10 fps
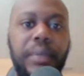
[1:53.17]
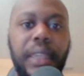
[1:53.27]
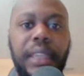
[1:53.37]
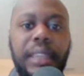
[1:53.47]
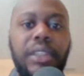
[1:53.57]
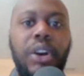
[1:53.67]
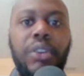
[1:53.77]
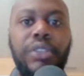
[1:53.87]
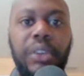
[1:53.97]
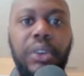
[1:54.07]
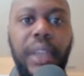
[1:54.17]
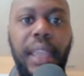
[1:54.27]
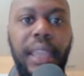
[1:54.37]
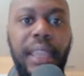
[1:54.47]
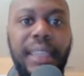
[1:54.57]
It's also
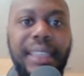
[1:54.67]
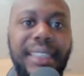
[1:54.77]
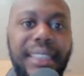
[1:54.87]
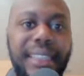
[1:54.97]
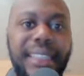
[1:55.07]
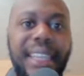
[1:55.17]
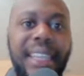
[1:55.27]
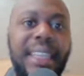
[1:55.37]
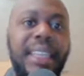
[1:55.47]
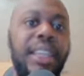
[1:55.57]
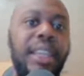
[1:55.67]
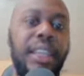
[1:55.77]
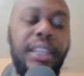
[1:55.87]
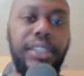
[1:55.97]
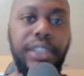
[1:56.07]
a key
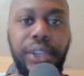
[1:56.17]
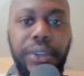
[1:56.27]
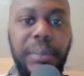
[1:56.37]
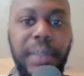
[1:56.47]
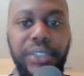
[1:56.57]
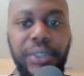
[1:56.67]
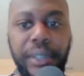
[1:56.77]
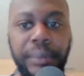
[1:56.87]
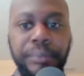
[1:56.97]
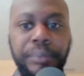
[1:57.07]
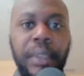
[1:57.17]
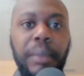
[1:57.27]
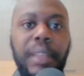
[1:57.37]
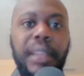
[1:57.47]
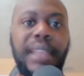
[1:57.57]
security metric
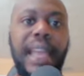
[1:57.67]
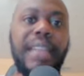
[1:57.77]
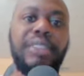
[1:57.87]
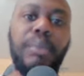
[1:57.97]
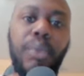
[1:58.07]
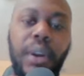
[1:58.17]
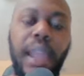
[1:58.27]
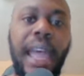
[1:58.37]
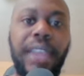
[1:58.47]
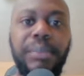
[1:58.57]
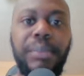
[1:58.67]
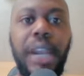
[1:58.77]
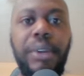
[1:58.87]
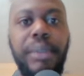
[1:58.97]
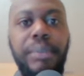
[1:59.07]
because as more hashing
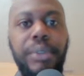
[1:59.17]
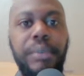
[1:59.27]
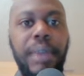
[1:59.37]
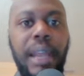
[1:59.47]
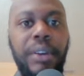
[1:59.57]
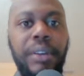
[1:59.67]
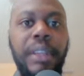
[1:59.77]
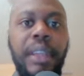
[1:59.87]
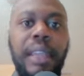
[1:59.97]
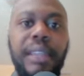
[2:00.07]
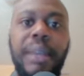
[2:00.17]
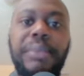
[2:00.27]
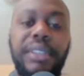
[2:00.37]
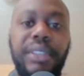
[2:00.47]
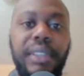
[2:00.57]
power, computing power comes
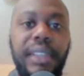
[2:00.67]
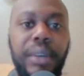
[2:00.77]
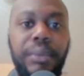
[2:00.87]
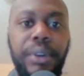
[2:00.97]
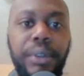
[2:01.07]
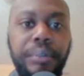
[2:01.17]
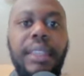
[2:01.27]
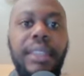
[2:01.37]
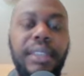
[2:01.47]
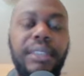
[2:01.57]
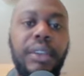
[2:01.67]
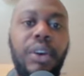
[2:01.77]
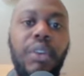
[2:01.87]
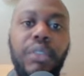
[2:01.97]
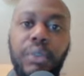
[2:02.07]
into the network, this
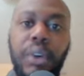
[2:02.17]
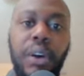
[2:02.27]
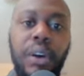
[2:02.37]
overall